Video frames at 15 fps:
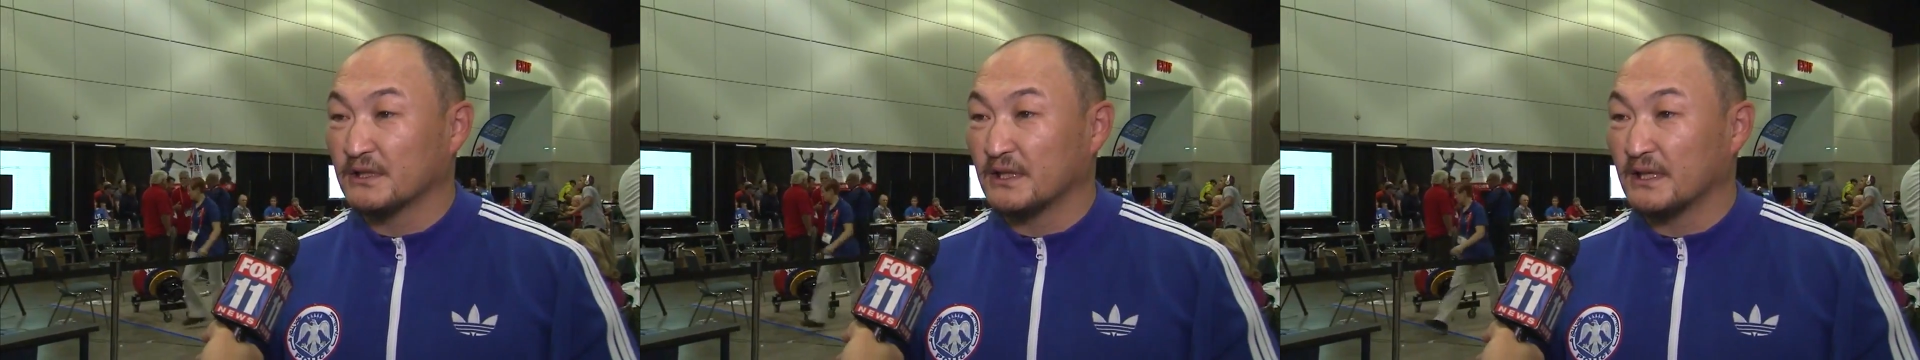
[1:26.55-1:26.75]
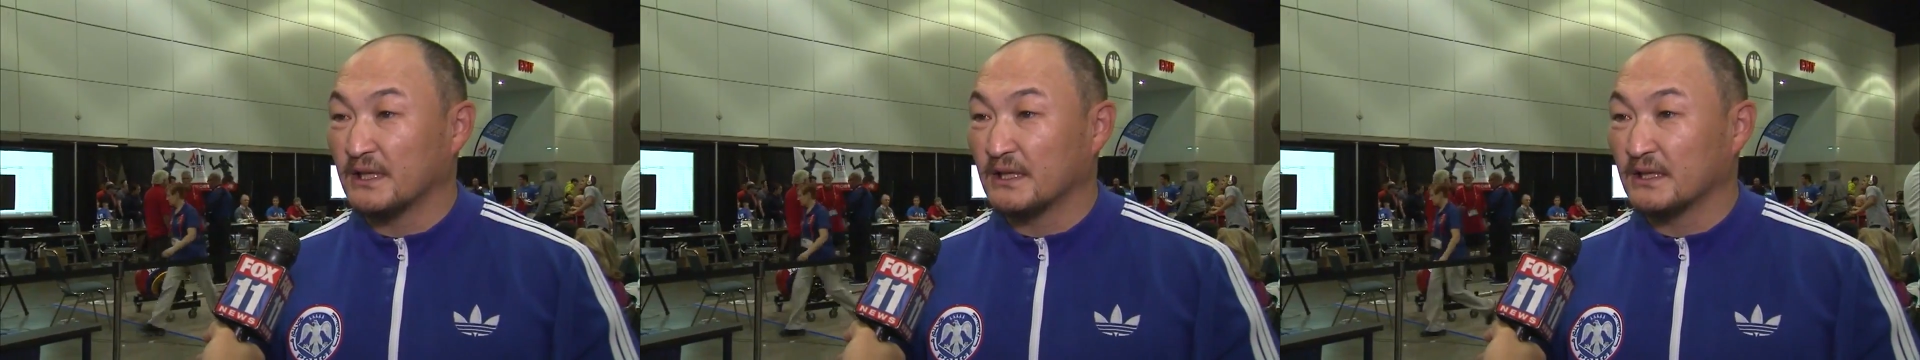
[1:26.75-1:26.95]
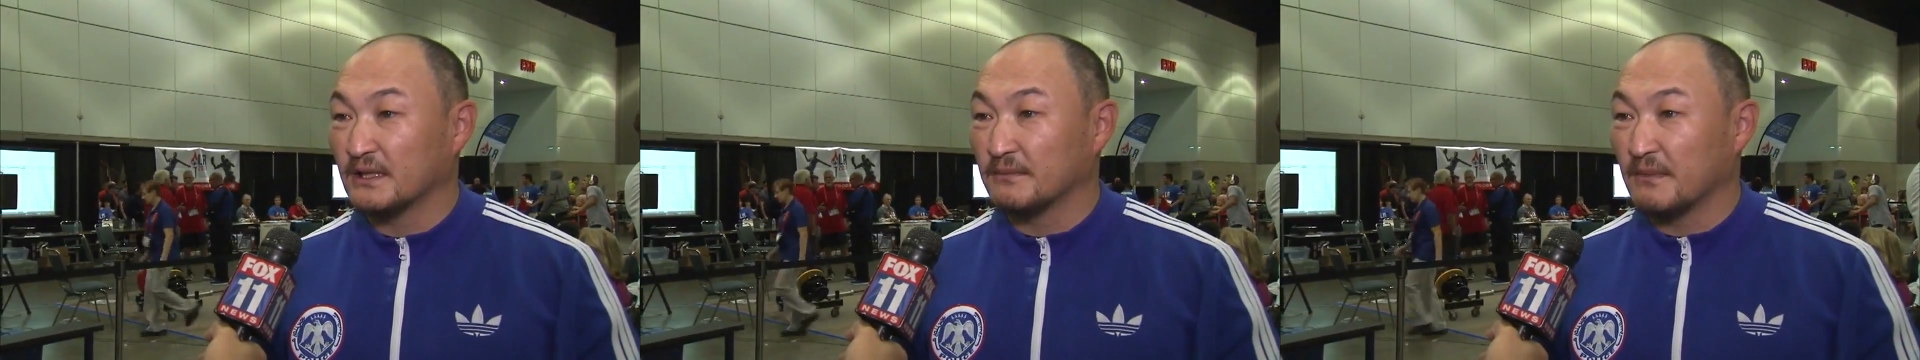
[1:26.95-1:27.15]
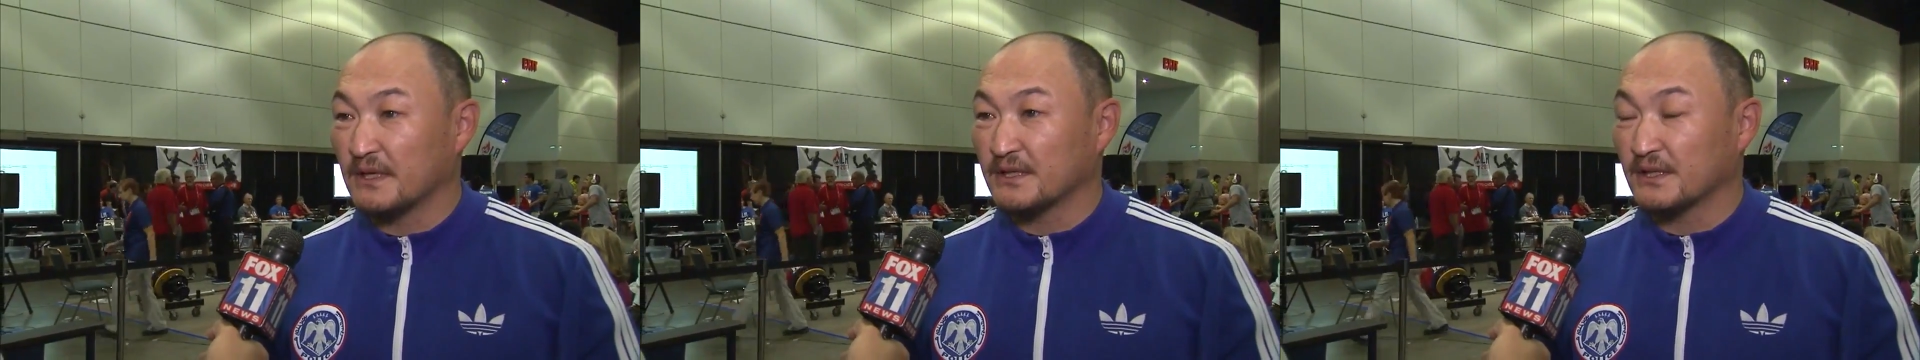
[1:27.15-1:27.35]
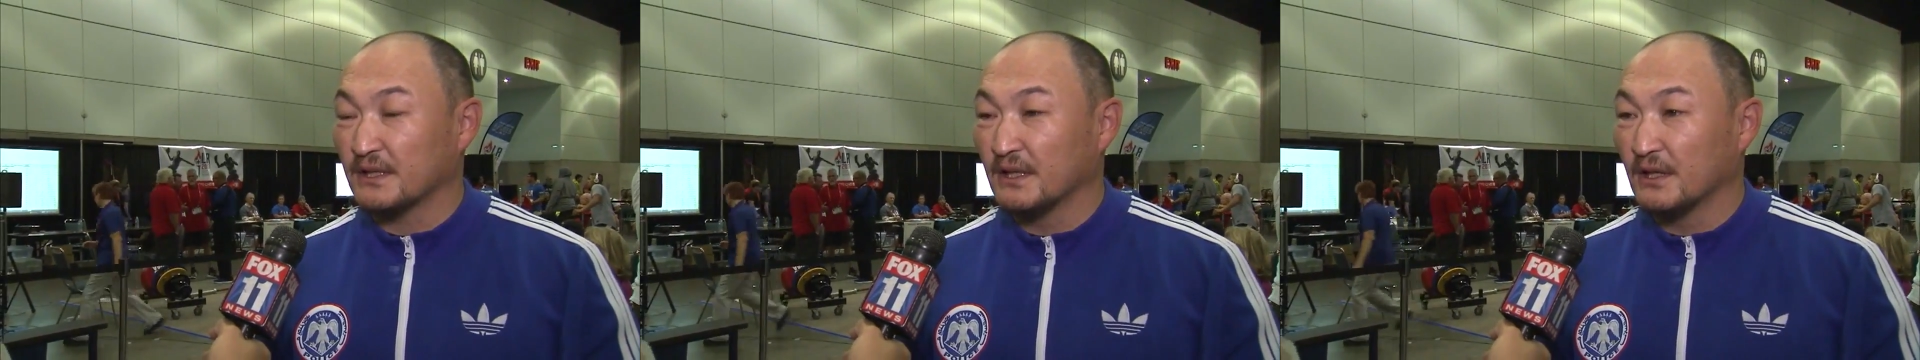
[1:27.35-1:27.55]
that he
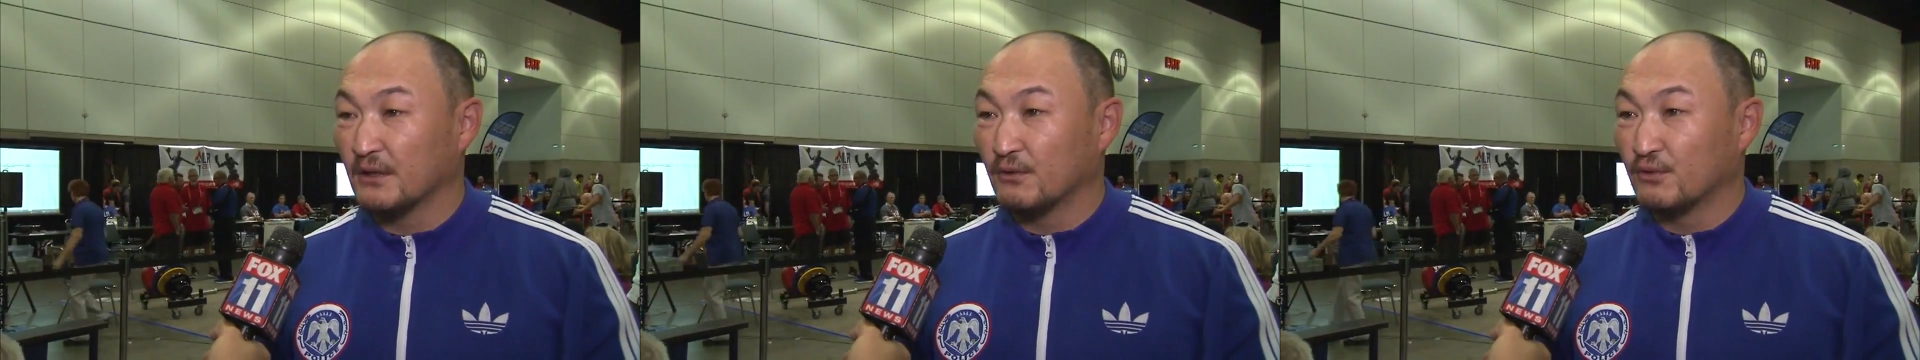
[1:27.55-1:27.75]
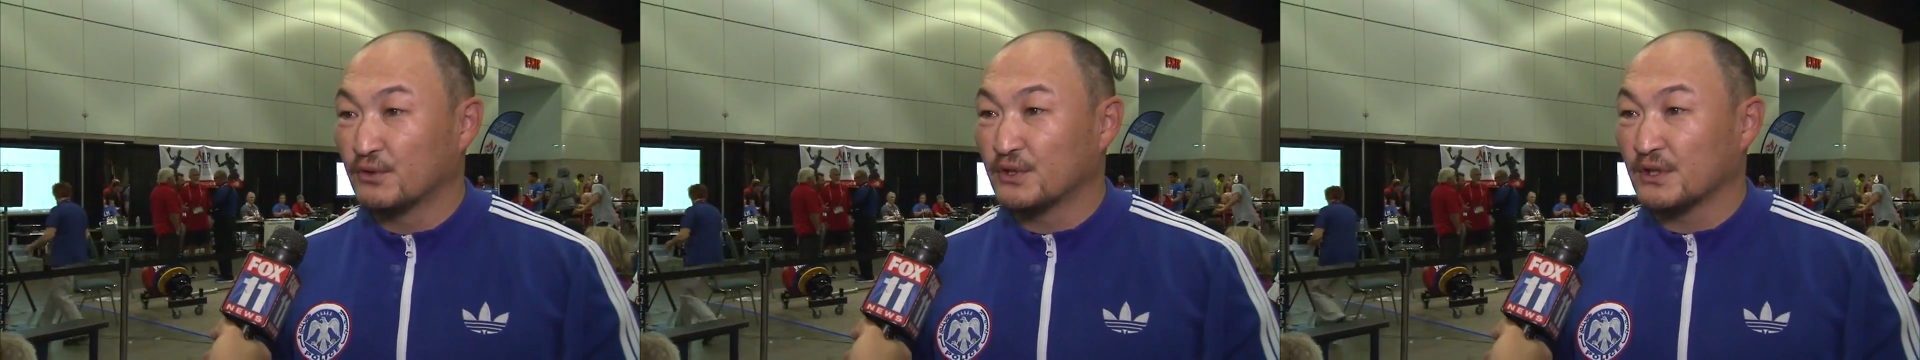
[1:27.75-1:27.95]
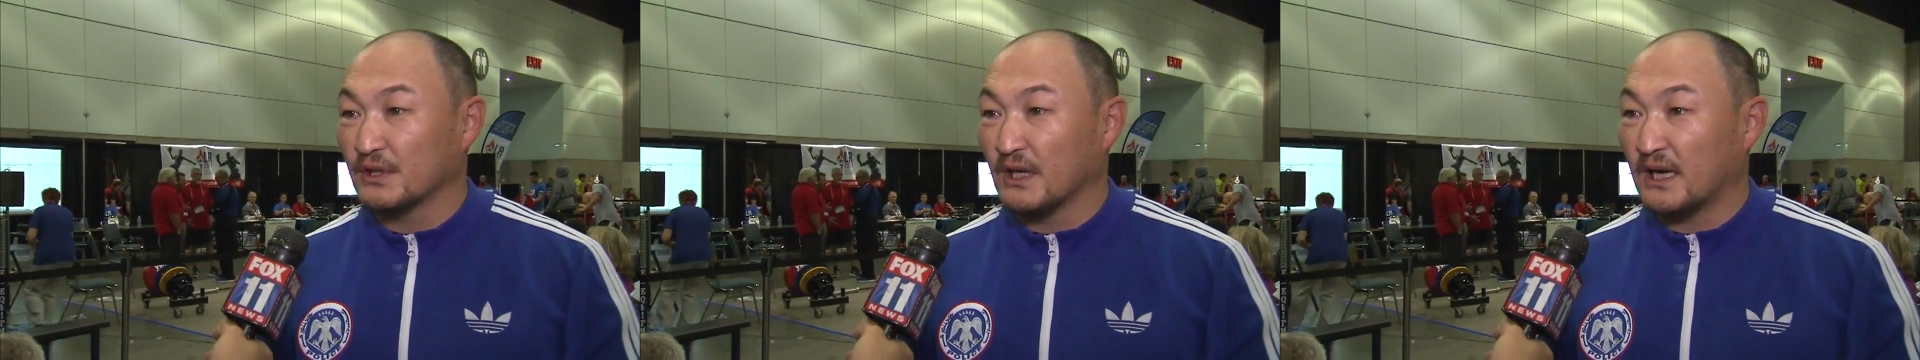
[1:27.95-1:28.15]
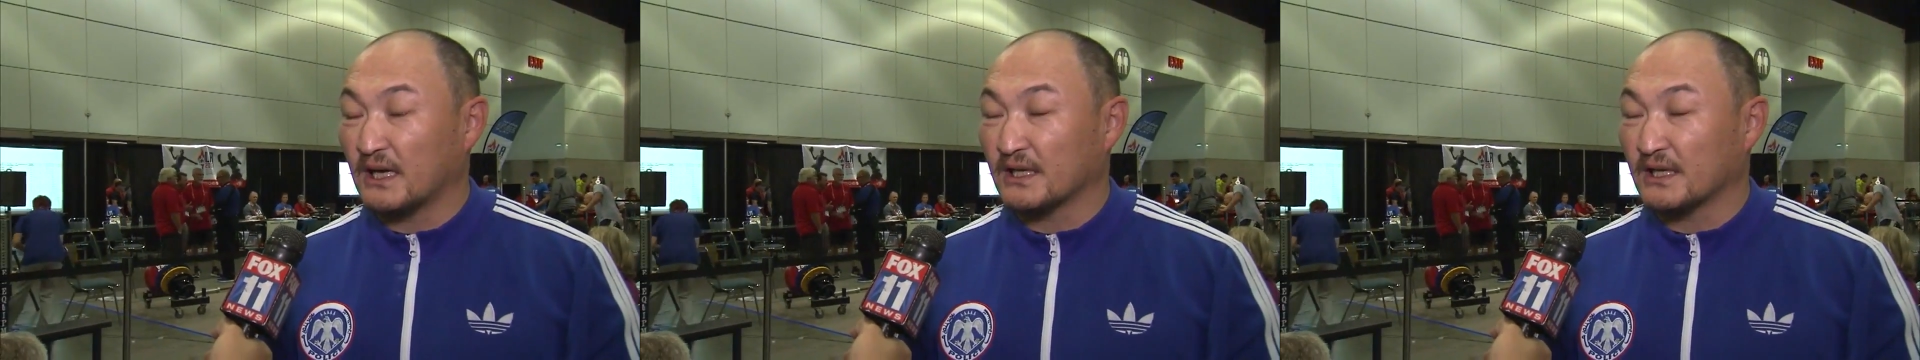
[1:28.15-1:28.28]
felt so proud of